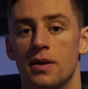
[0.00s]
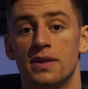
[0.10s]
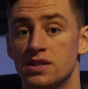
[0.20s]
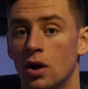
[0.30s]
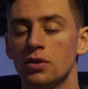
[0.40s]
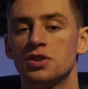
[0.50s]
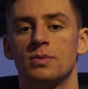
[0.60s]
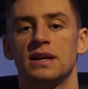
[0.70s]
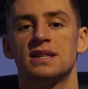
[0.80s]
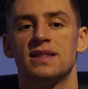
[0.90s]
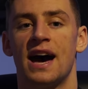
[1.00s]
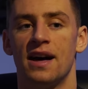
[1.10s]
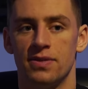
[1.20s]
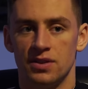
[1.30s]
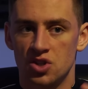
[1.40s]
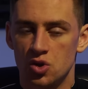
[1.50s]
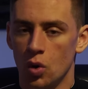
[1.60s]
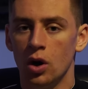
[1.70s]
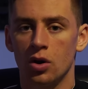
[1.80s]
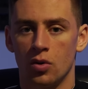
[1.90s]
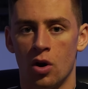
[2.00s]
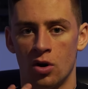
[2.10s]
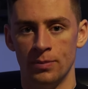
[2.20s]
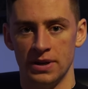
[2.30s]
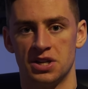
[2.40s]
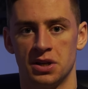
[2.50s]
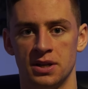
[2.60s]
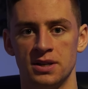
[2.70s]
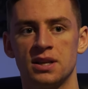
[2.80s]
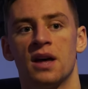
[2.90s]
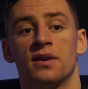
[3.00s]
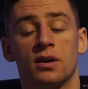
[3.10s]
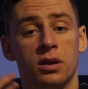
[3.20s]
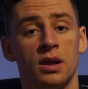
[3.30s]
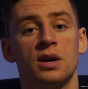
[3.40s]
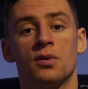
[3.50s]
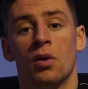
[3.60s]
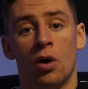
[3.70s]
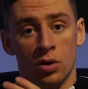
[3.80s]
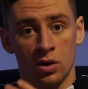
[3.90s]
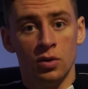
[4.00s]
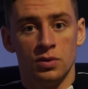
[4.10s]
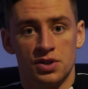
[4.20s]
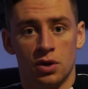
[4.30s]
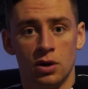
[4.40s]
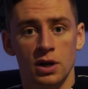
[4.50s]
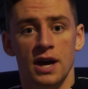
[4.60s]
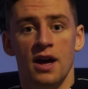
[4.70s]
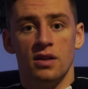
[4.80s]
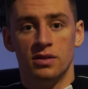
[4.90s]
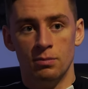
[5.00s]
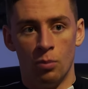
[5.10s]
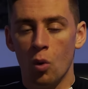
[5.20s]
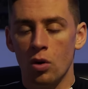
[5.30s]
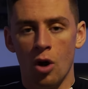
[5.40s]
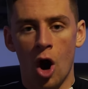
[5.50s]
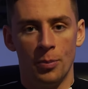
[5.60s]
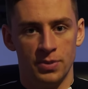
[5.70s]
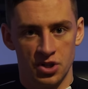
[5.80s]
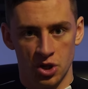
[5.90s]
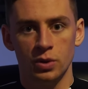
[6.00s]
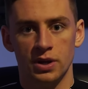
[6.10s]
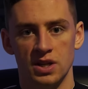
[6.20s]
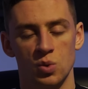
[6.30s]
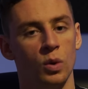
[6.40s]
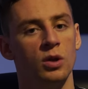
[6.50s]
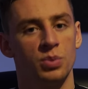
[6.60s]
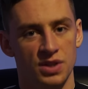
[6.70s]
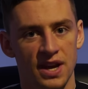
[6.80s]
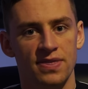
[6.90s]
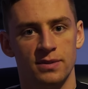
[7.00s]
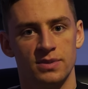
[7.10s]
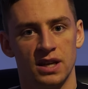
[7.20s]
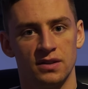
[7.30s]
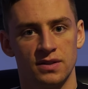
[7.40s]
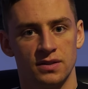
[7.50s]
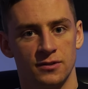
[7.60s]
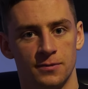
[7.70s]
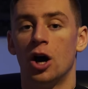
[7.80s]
This also means that the stronger our ambition is and the clearer our goals are, the more opportunities will present themselves.